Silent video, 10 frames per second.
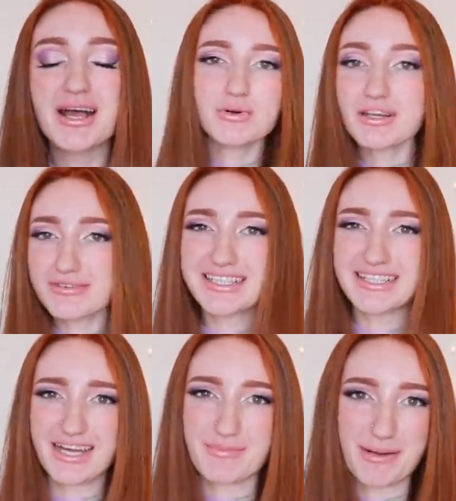What I really
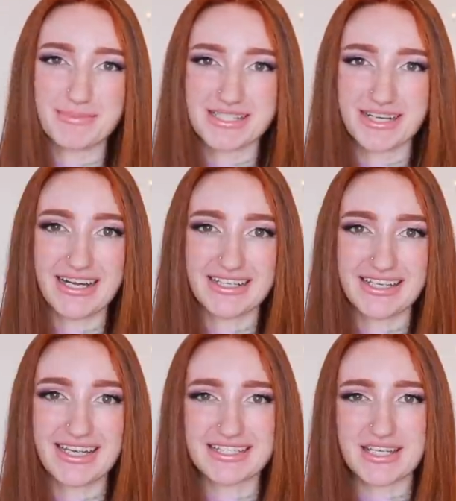like about
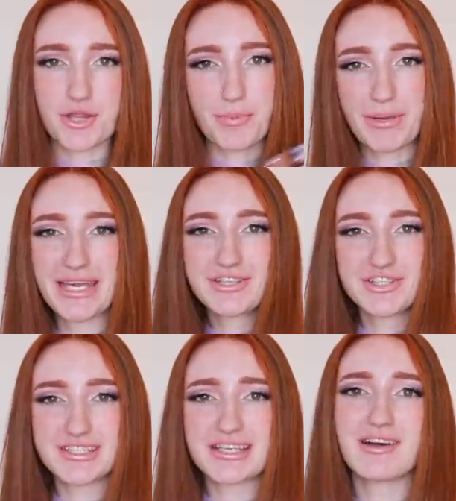Missguided is the
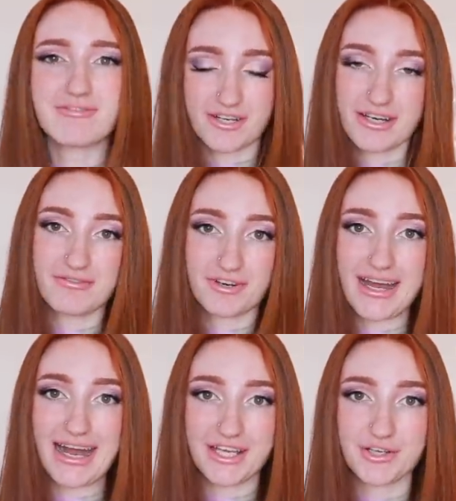pictures are very,
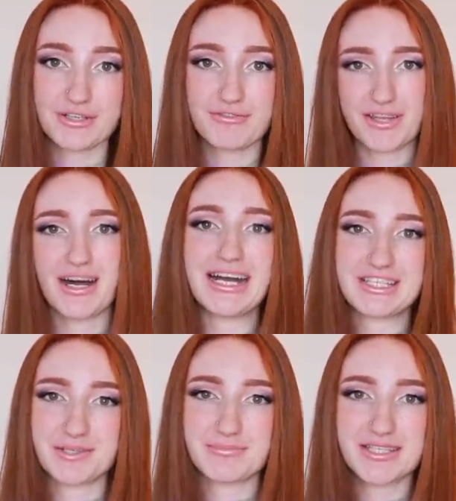very accurate for the
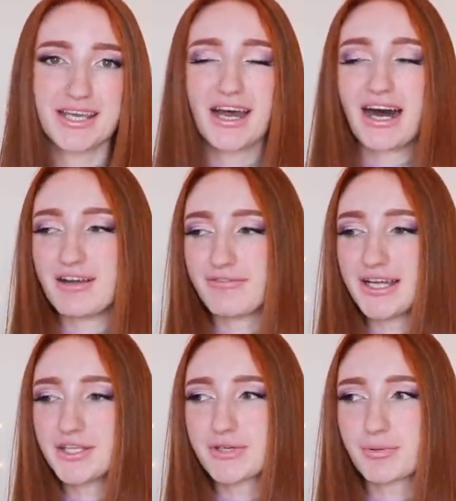items. I
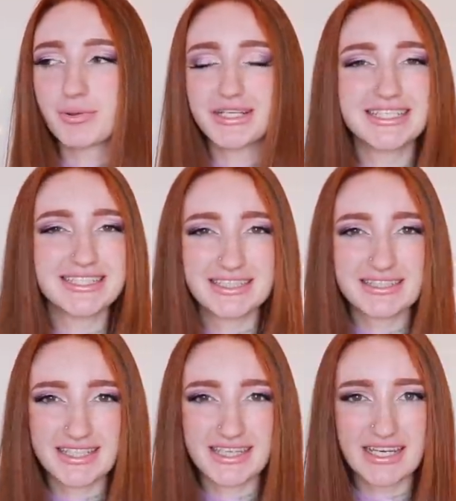find that with Pretty Little
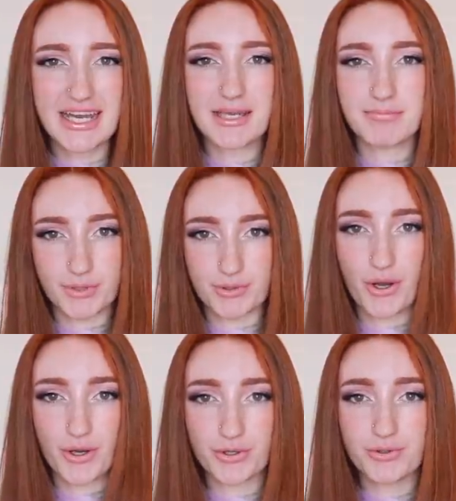Thing and Boo
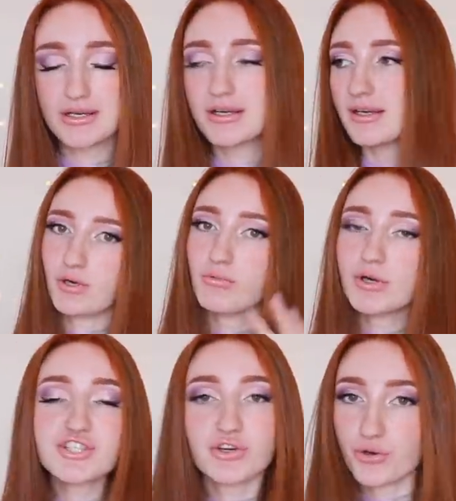Hoo, what,
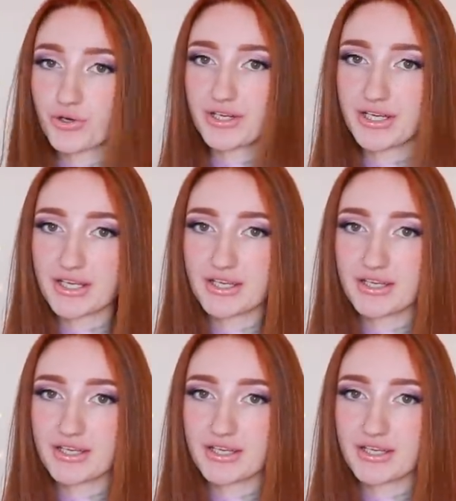what you're ordering